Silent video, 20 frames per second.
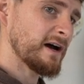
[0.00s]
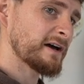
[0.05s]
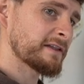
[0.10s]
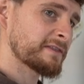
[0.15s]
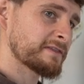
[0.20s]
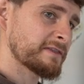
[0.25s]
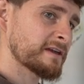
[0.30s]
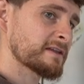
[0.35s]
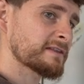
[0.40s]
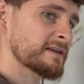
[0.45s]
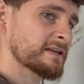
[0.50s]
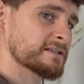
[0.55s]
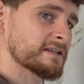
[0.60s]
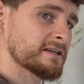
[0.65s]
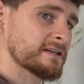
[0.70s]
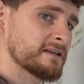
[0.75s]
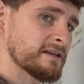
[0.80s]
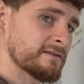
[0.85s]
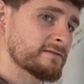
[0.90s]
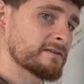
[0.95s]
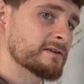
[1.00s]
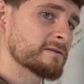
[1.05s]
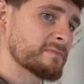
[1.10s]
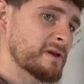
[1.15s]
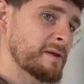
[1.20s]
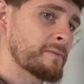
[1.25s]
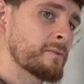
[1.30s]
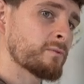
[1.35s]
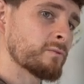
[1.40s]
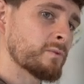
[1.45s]
I think that's a given and
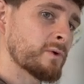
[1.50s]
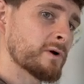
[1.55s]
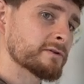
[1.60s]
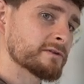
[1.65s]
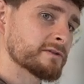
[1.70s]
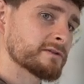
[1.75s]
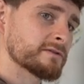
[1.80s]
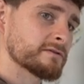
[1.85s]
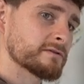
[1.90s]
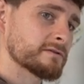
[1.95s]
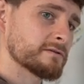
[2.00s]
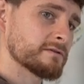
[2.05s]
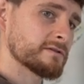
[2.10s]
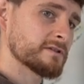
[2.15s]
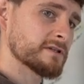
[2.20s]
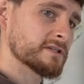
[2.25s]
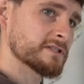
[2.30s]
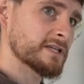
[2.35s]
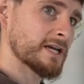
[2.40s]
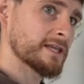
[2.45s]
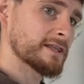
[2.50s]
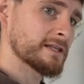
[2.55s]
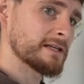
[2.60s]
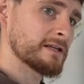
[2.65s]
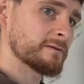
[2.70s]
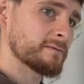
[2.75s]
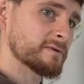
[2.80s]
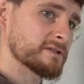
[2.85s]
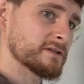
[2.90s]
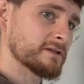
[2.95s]
people will just take the
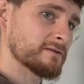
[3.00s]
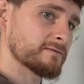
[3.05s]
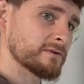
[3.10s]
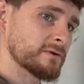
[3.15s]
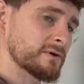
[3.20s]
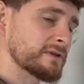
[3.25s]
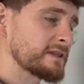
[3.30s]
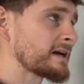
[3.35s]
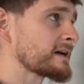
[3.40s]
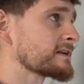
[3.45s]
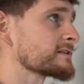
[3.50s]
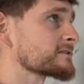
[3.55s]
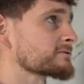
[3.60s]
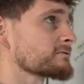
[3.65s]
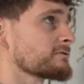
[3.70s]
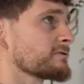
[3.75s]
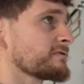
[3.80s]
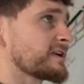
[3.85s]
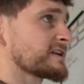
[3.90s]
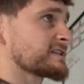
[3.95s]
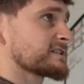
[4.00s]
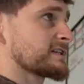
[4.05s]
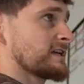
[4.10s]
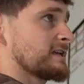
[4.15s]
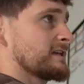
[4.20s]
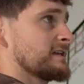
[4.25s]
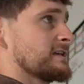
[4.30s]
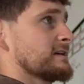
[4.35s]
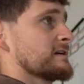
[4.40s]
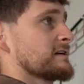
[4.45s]
liberty of doing that. So if I say
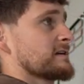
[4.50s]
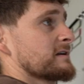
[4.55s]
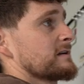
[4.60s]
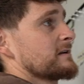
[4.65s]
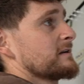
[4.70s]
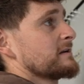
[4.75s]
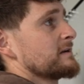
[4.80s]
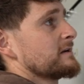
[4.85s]
here,